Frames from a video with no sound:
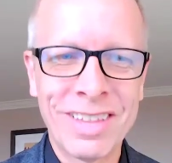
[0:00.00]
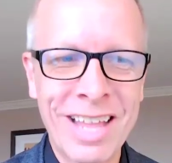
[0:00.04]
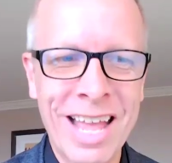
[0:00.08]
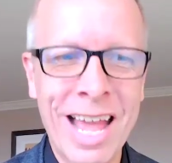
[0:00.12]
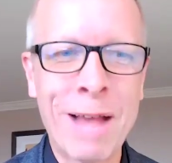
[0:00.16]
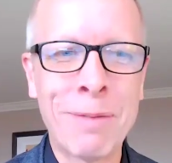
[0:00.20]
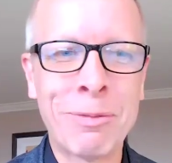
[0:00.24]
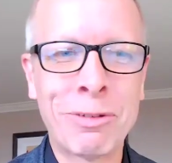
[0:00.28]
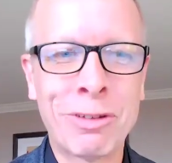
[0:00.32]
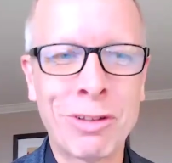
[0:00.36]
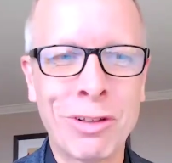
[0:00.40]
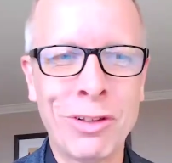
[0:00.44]

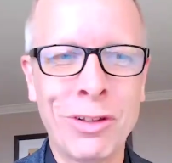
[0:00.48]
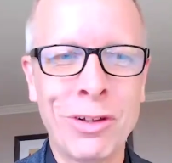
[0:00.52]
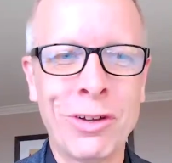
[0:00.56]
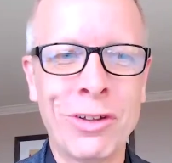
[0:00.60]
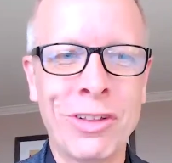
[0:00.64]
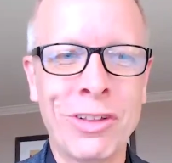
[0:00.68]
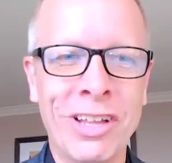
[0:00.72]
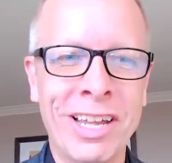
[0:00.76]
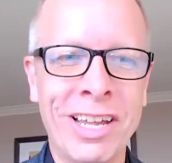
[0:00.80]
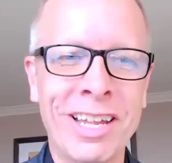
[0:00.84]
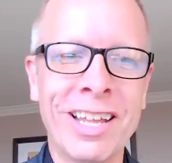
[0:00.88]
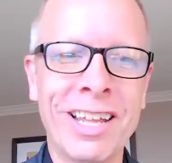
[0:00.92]

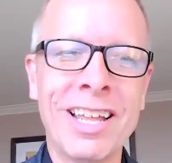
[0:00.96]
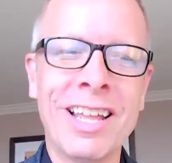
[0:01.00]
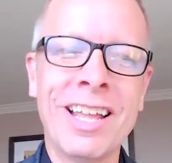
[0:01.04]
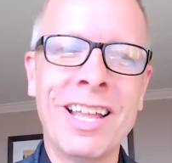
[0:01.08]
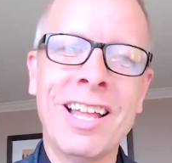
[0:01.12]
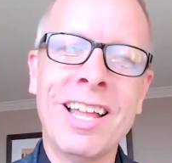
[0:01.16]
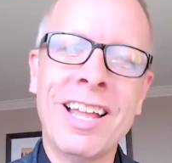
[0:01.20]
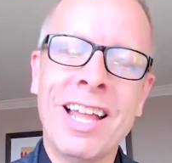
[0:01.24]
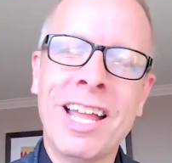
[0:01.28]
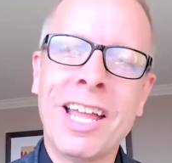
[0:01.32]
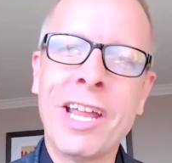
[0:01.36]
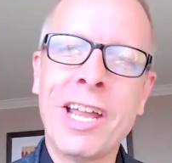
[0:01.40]
Absolutely.
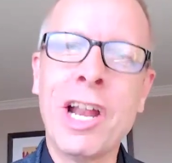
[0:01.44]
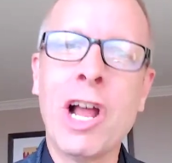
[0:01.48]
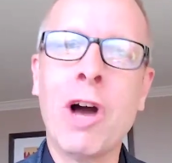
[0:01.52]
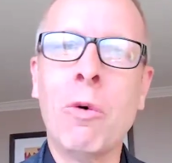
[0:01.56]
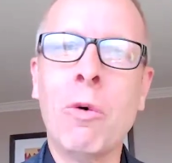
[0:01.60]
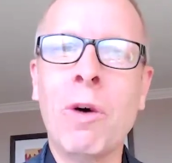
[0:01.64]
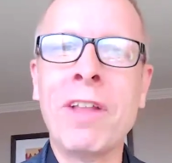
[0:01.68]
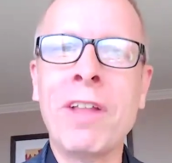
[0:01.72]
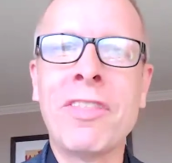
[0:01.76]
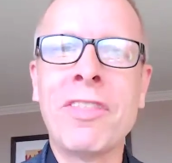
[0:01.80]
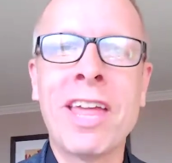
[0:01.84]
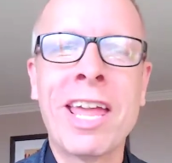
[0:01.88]

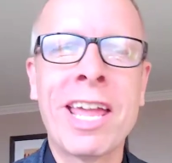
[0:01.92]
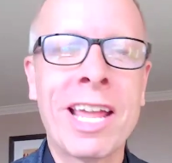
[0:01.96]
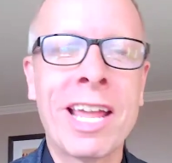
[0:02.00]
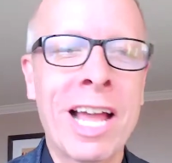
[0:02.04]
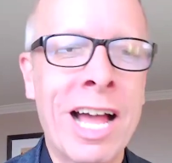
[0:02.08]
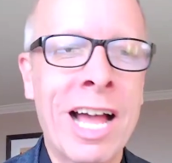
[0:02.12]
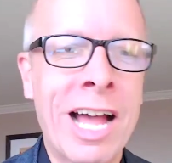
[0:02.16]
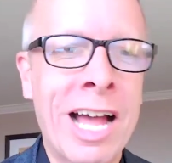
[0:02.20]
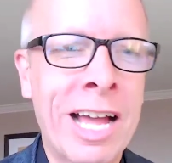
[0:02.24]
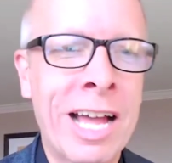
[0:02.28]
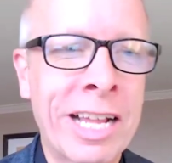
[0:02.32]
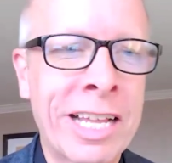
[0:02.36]
One thing,
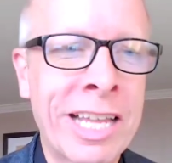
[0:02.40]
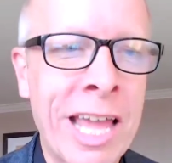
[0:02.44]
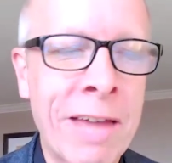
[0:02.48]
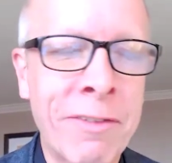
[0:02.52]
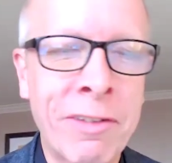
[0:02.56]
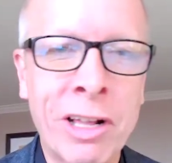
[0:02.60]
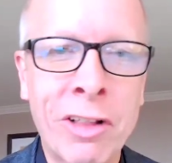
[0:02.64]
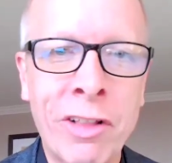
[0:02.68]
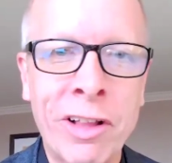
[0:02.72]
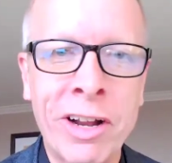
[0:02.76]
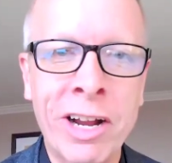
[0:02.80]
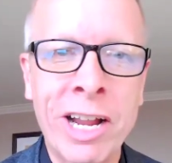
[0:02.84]

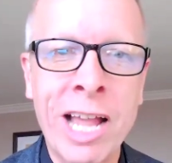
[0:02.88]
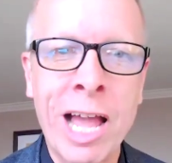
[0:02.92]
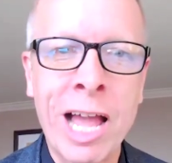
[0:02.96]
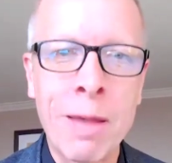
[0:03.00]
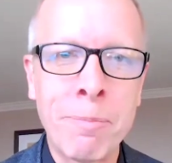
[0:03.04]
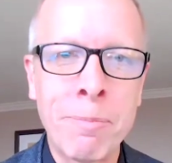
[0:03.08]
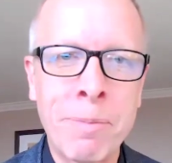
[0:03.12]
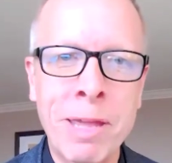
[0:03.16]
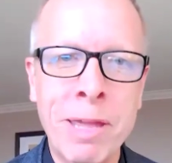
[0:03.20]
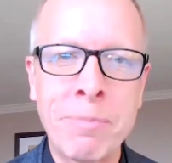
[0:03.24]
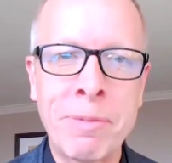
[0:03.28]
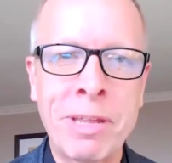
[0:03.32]
Kevin Claren
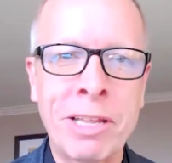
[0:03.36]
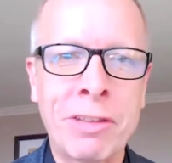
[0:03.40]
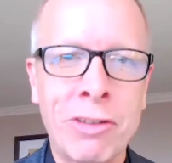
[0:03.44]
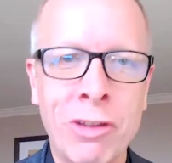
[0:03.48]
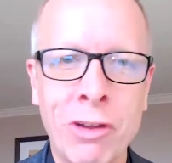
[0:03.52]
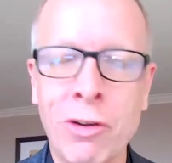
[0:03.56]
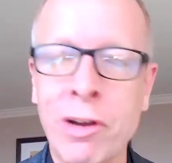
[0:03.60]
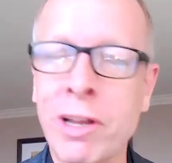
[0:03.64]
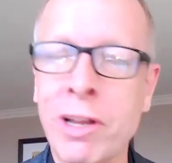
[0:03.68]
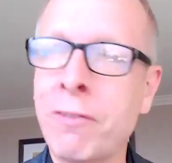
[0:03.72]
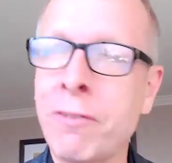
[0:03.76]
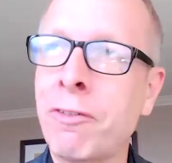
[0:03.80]
kind of beat me
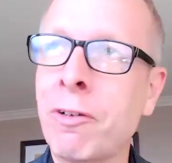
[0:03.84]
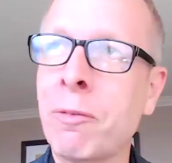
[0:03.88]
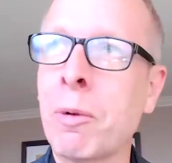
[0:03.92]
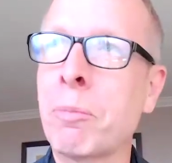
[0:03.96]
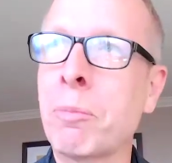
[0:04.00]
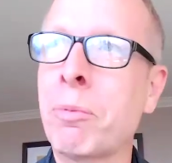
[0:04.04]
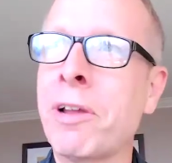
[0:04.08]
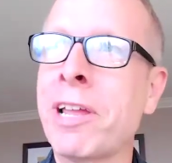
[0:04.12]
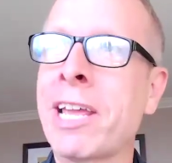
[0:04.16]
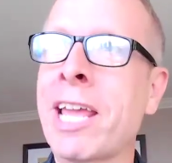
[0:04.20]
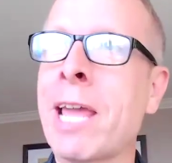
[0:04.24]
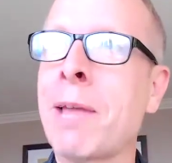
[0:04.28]
to it from a
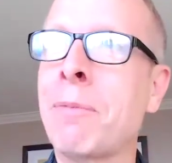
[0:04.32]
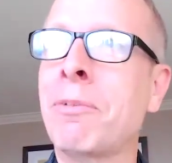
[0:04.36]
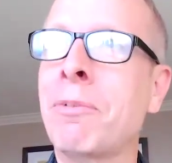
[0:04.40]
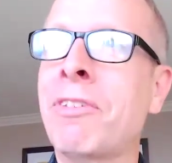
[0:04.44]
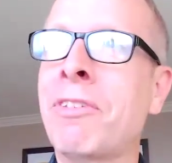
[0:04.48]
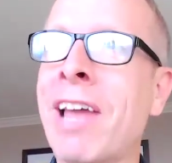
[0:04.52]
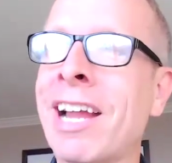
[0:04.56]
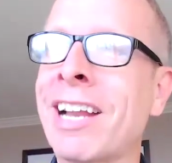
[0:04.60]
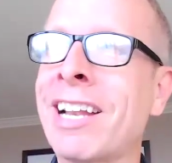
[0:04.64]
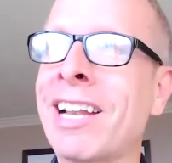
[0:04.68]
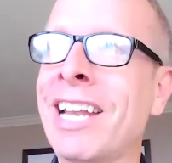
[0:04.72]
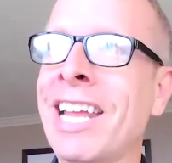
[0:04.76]
pregame
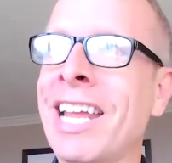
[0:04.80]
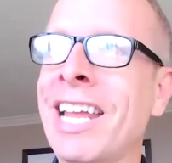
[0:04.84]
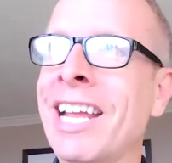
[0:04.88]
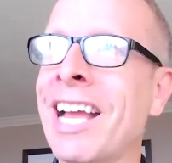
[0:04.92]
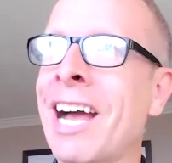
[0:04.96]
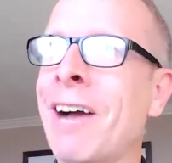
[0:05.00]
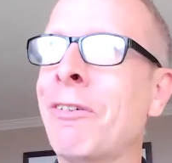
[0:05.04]
technique.